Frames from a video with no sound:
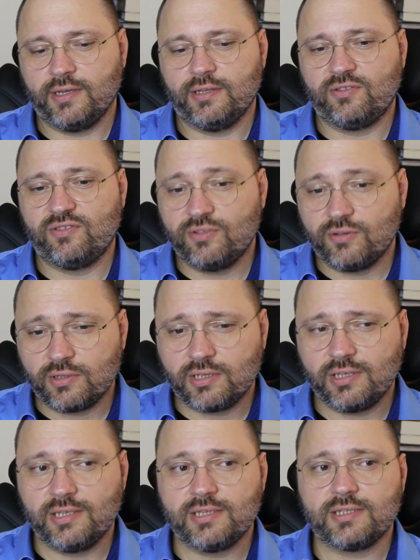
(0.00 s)
and
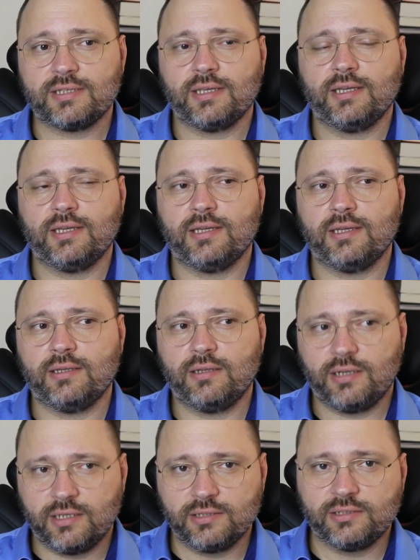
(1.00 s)
Turkey's
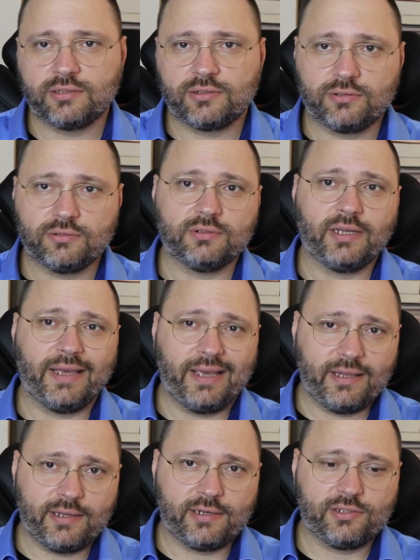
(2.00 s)
hunger to
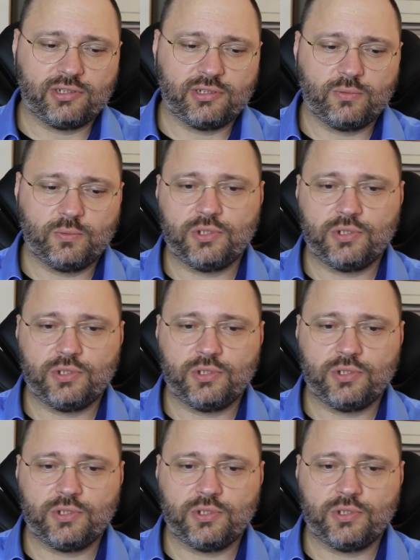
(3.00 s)
energy,